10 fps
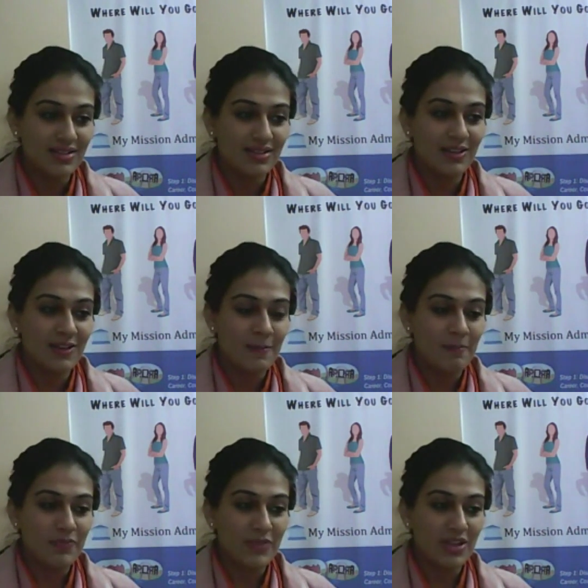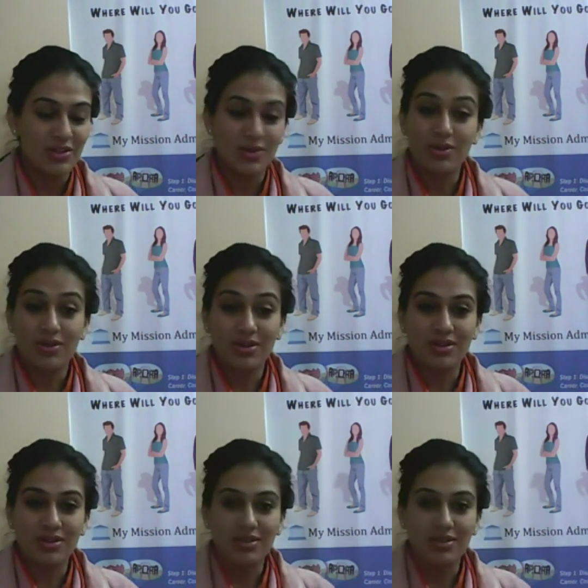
And your